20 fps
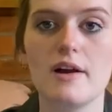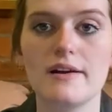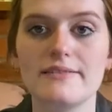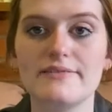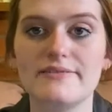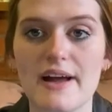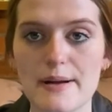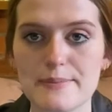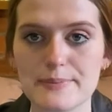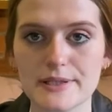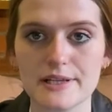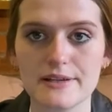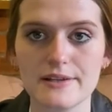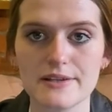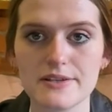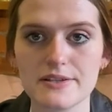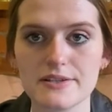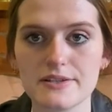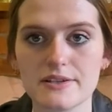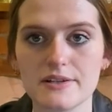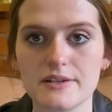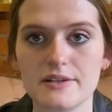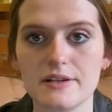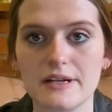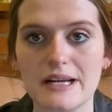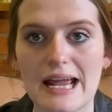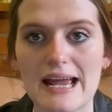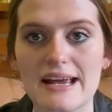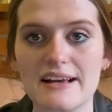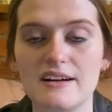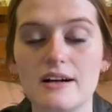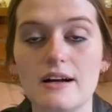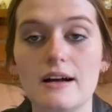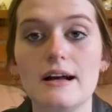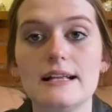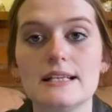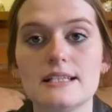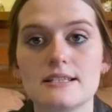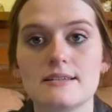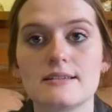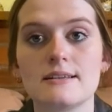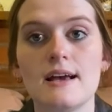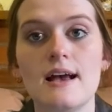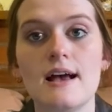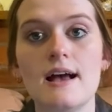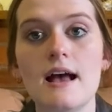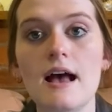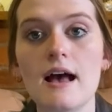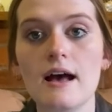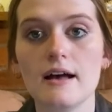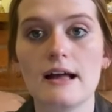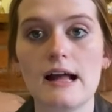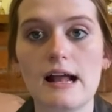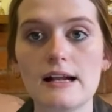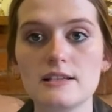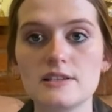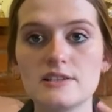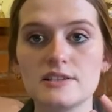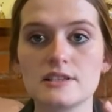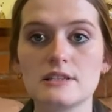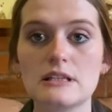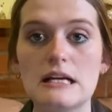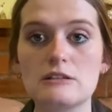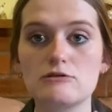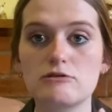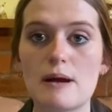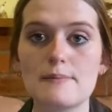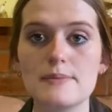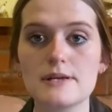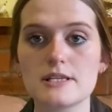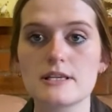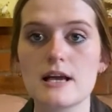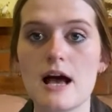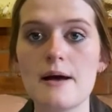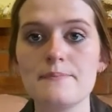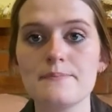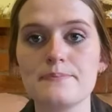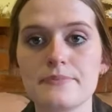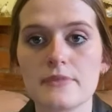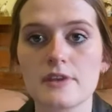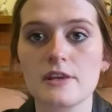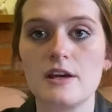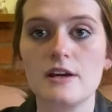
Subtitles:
Fabulous. Okay, let's wrap this up